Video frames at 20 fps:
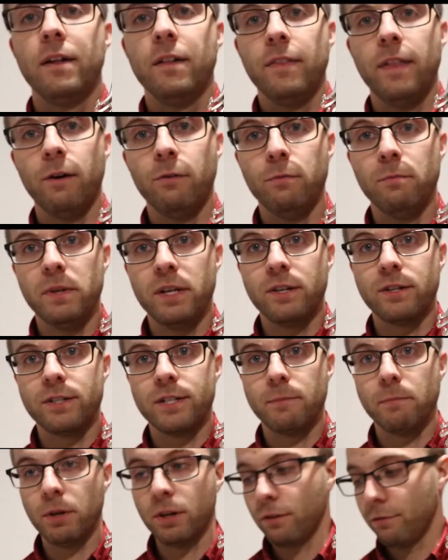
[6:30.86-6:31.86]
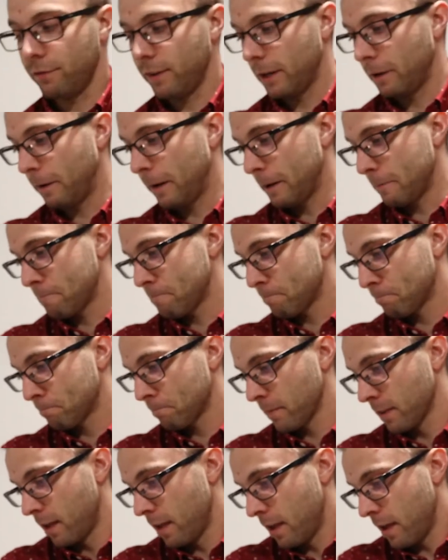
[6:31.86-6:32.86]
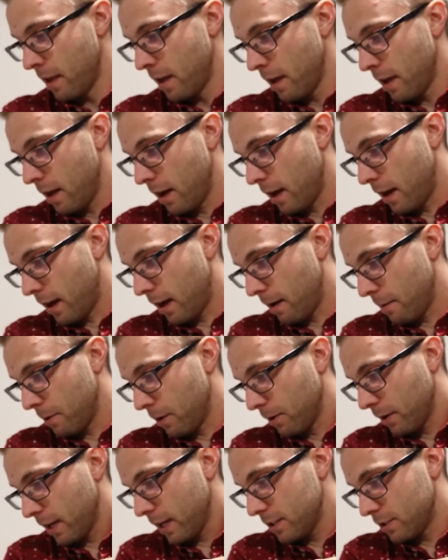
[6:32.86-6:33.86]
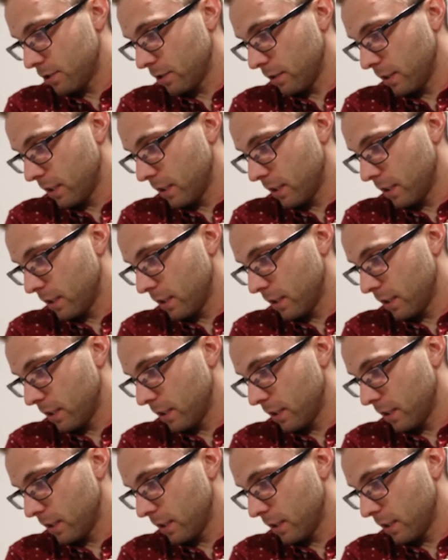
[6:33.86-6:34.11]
That would be your typical fingering. Okay, so